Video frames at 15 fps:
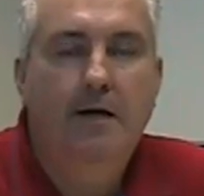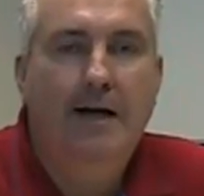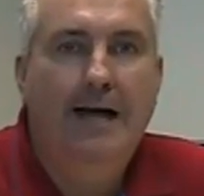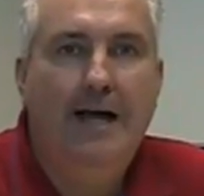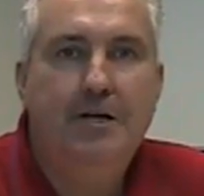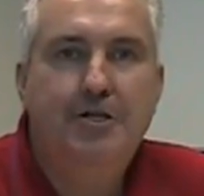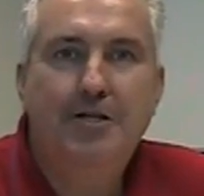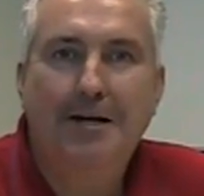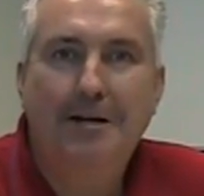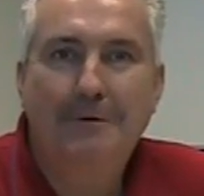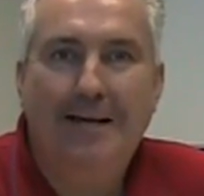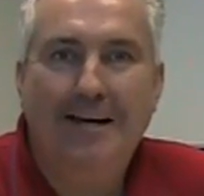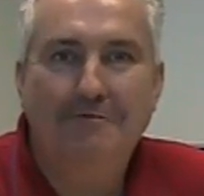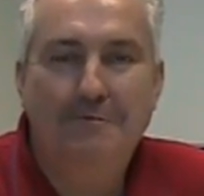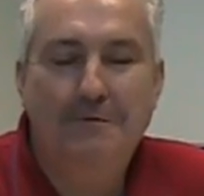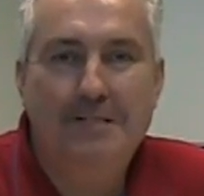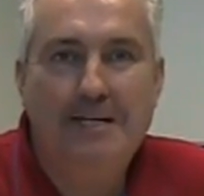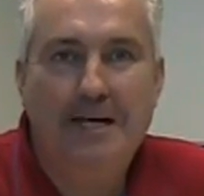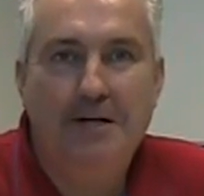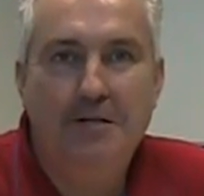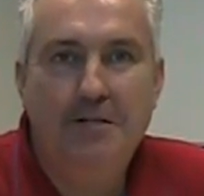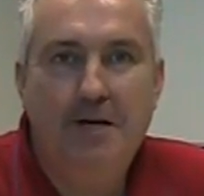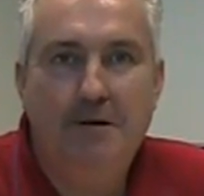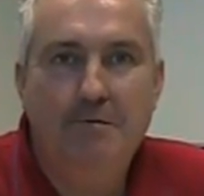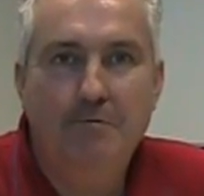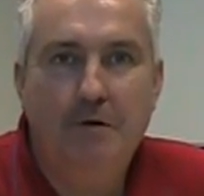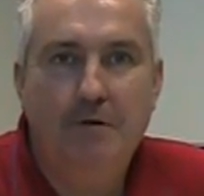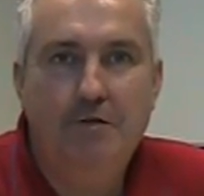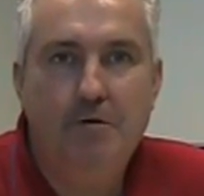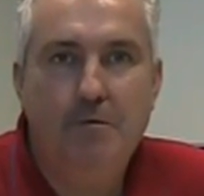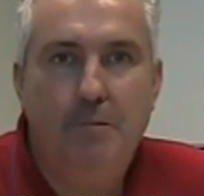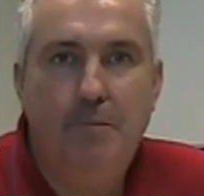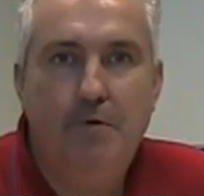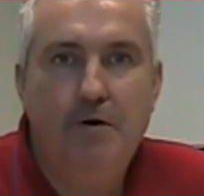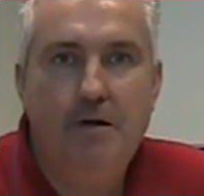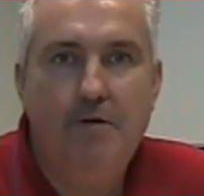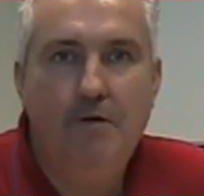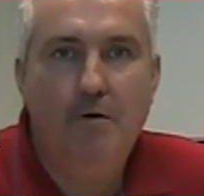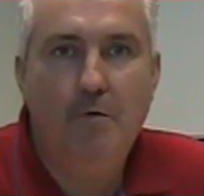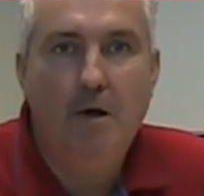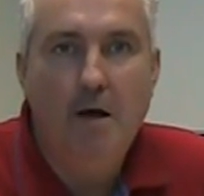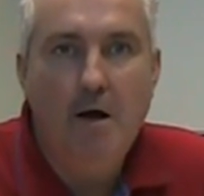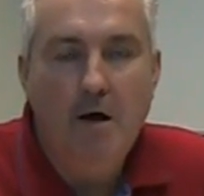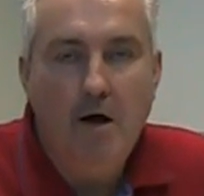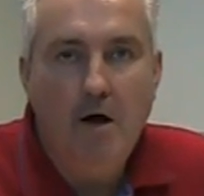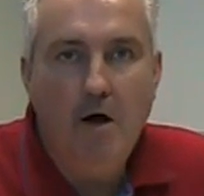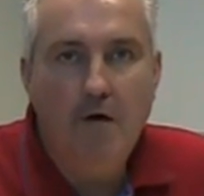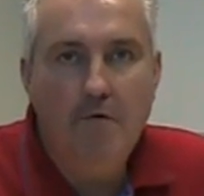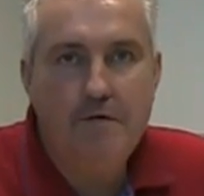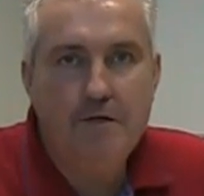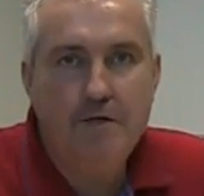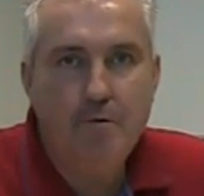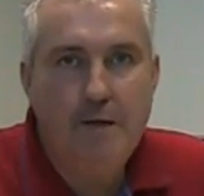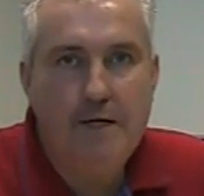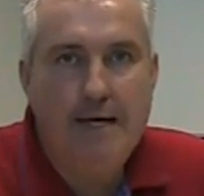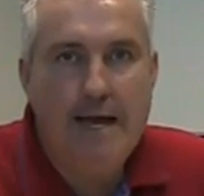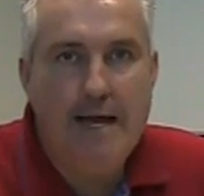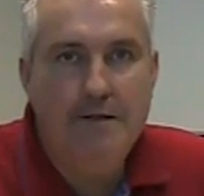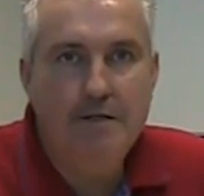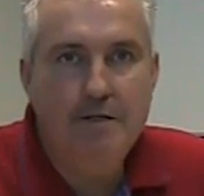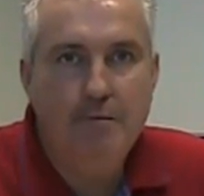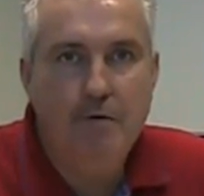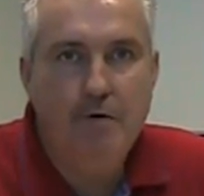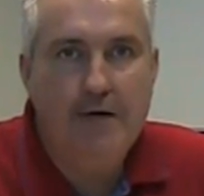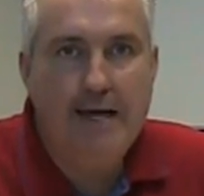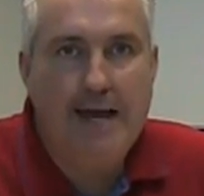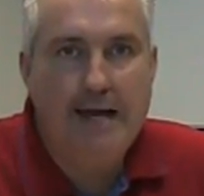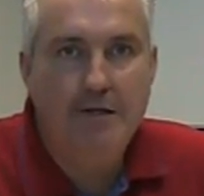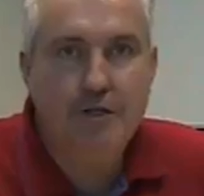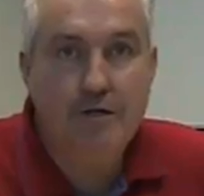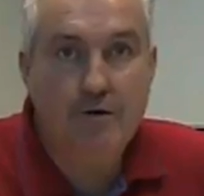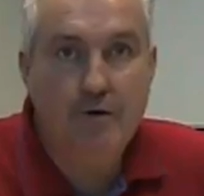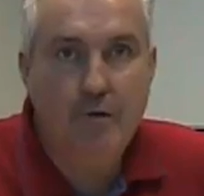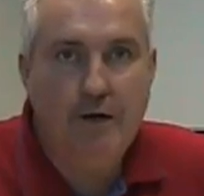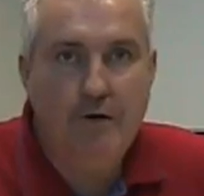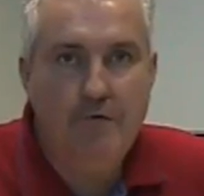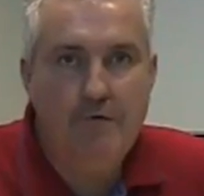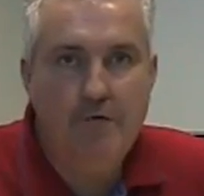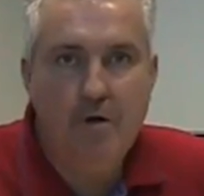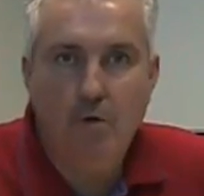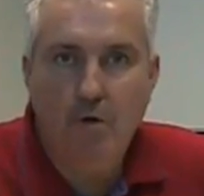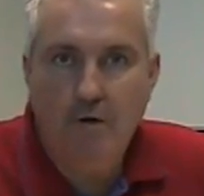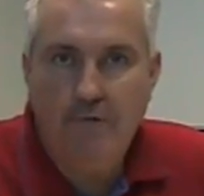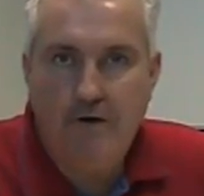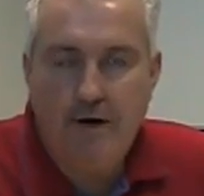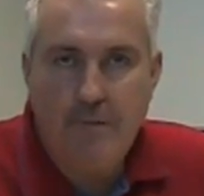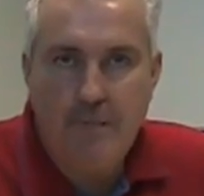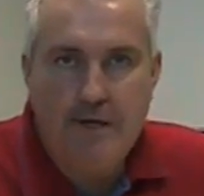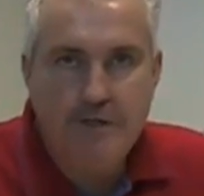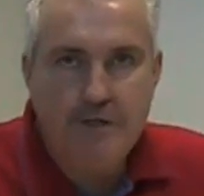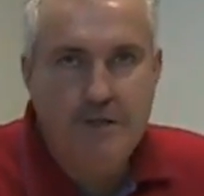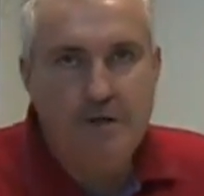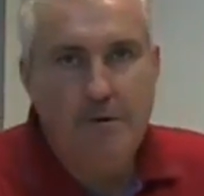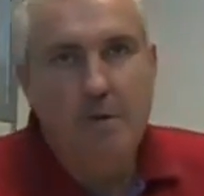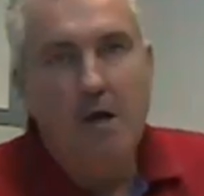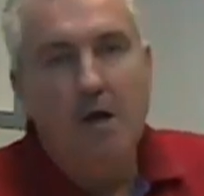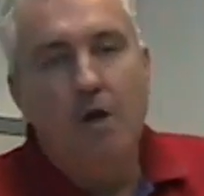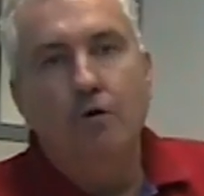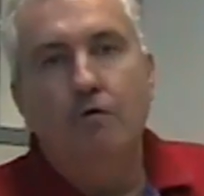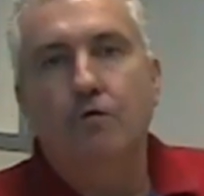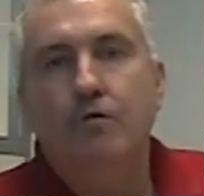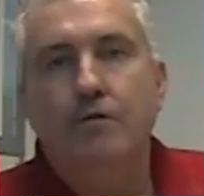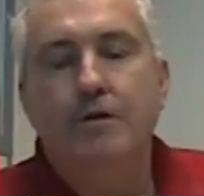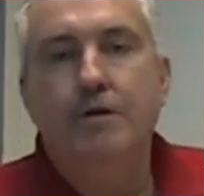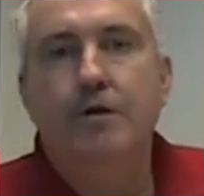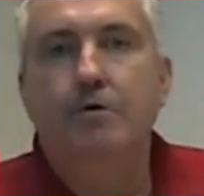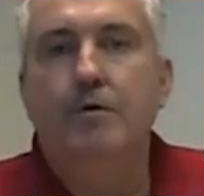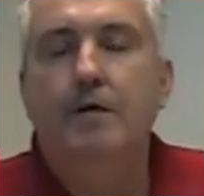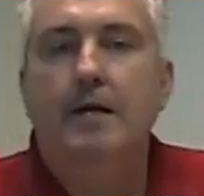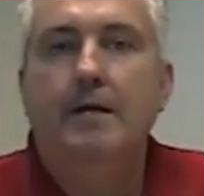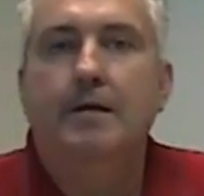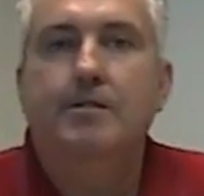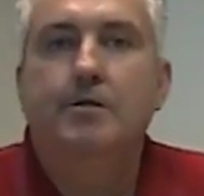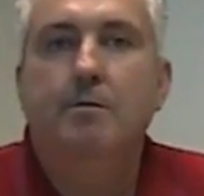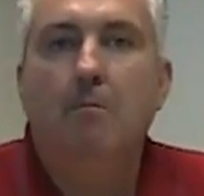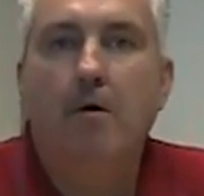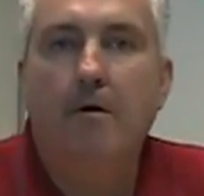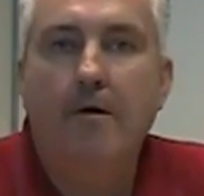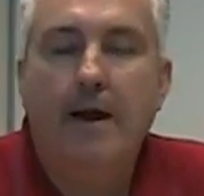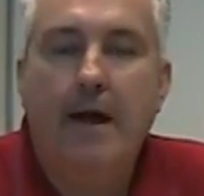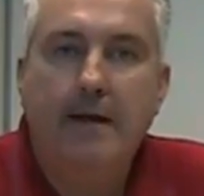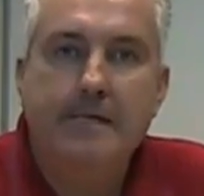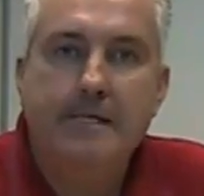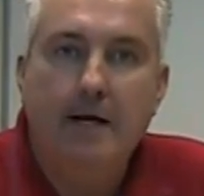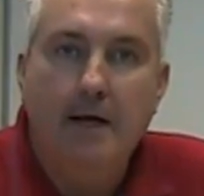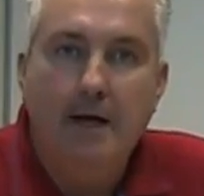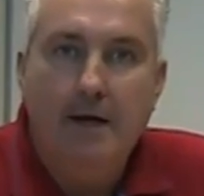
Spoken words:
Hi, Charlie McCann from Stan James. Welcome to a preview of this weekend's sporting action. A quick review. All the very best to you for the new year tomorrow night.